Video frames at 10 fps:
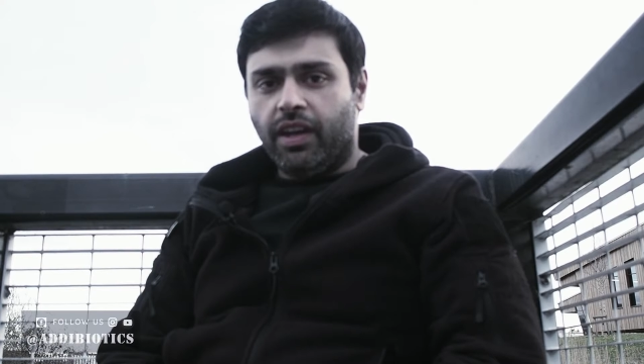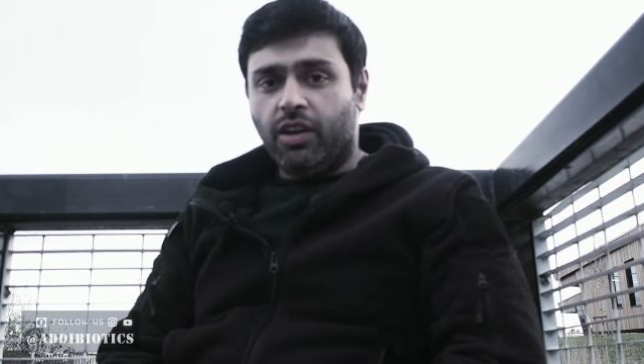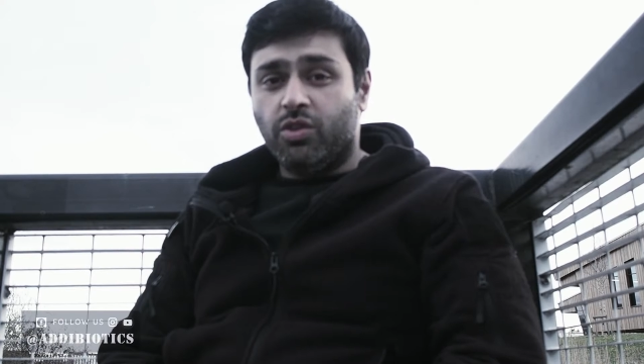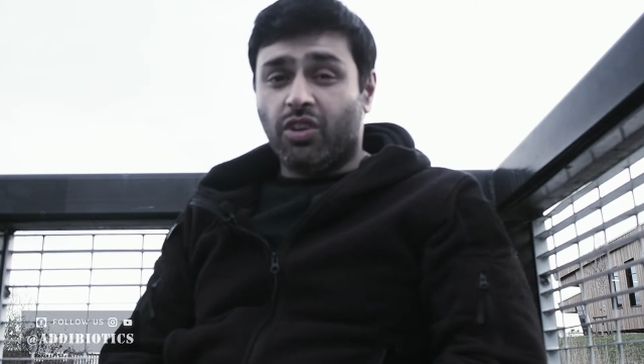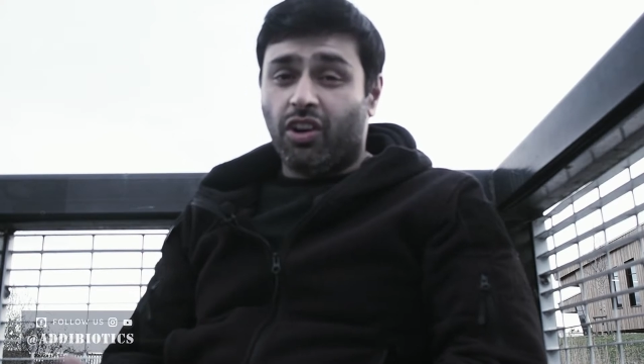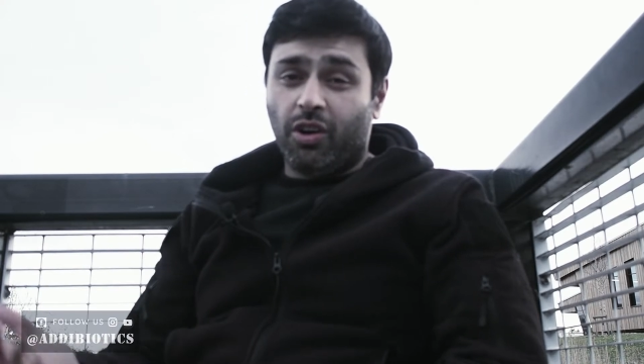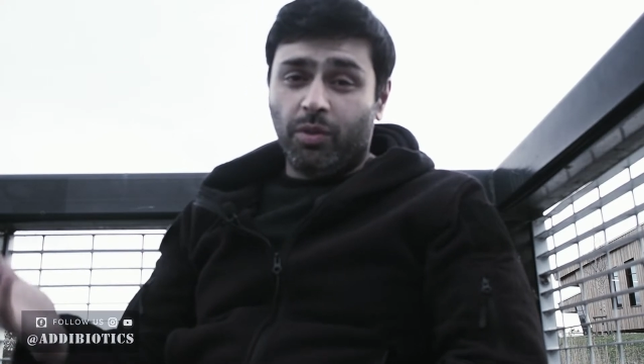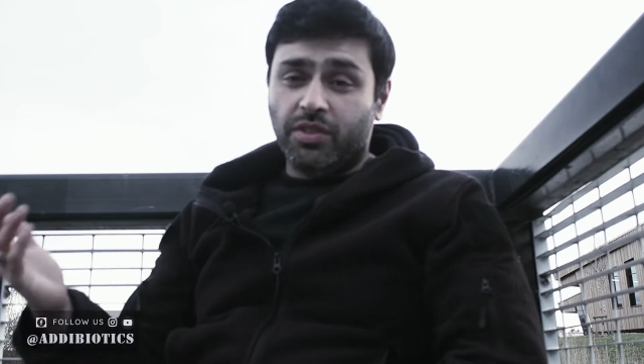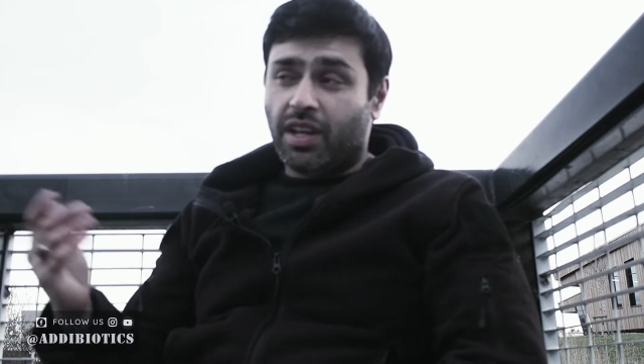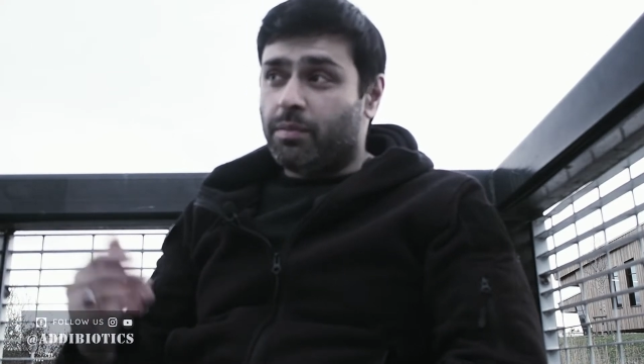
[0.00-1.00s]
I know it's a
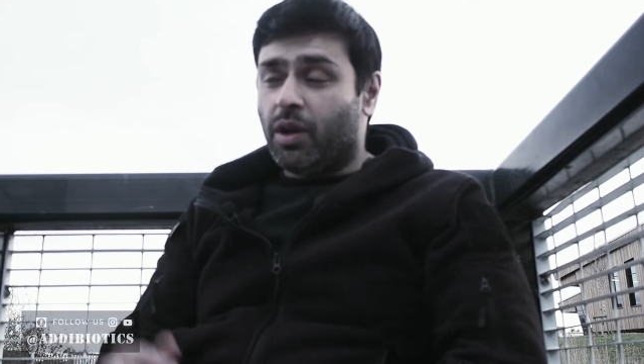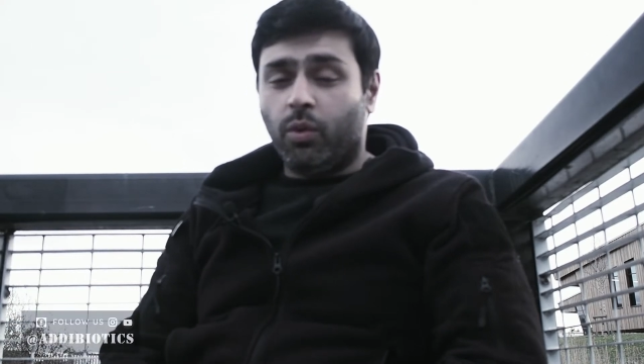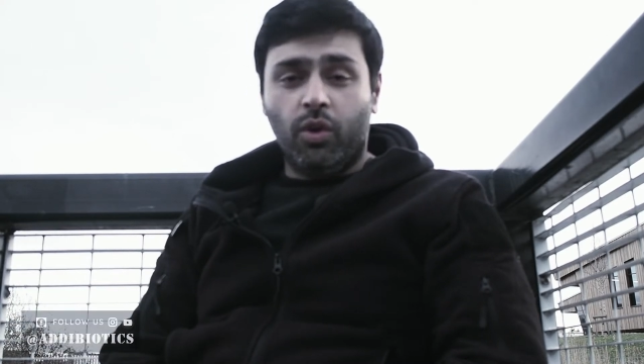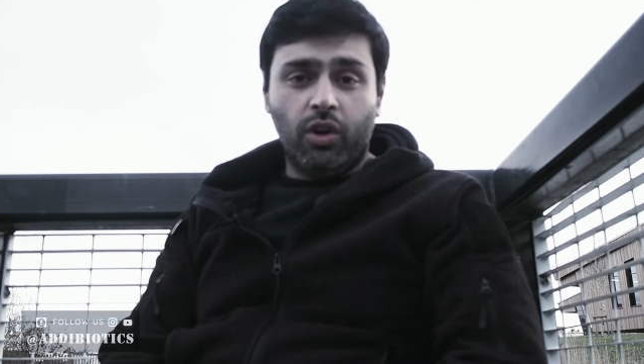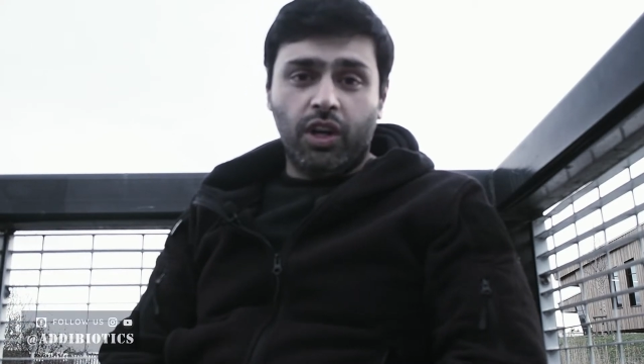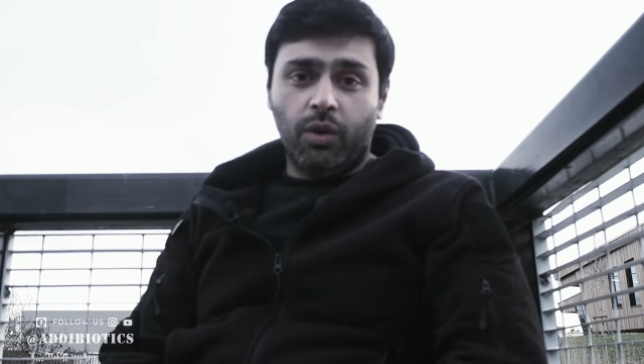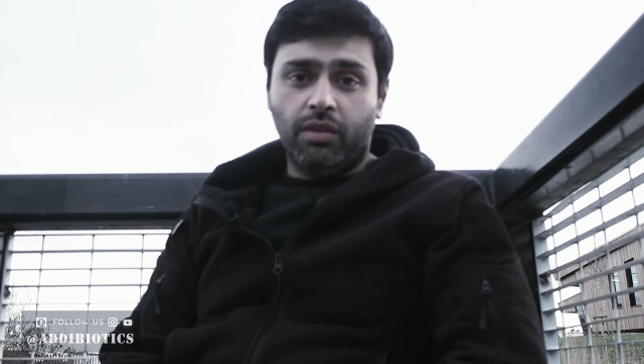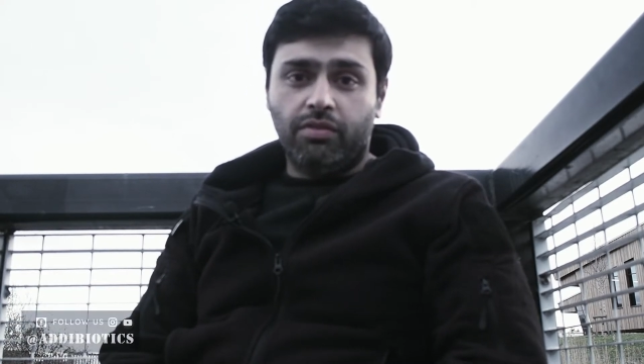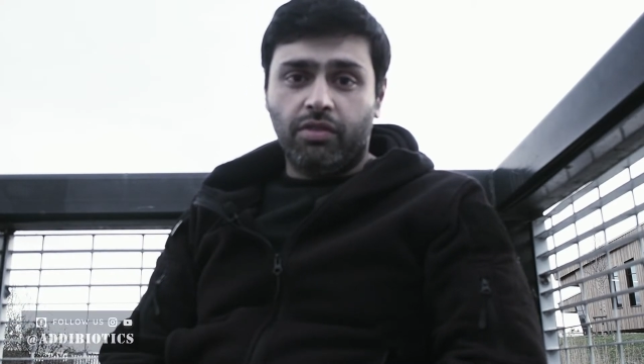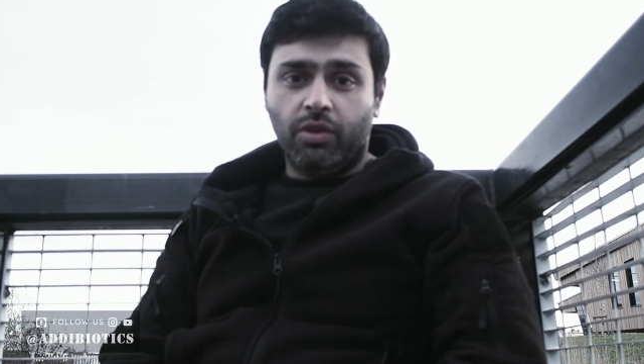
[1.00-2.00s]
horrible time that we're all
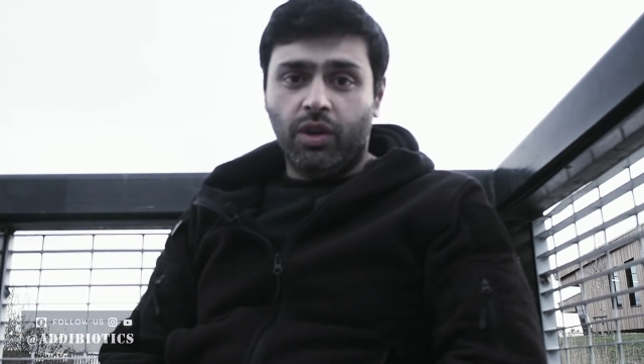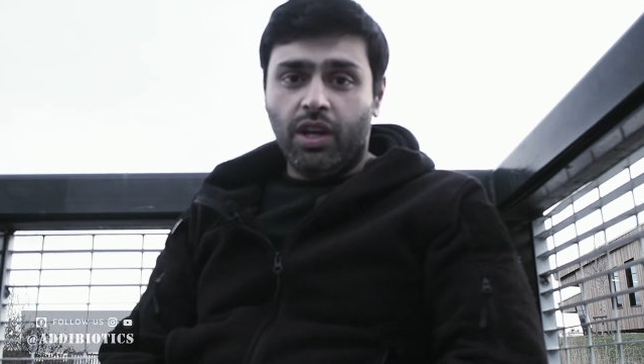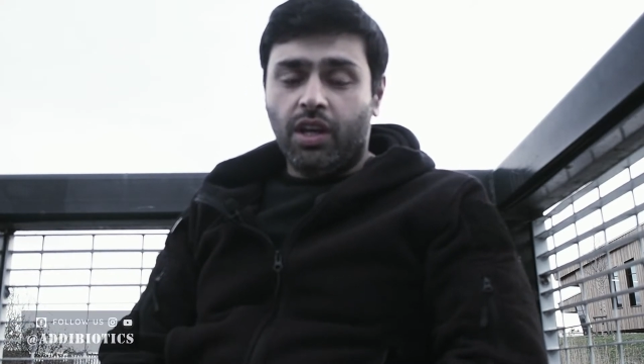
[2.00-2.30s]
going through,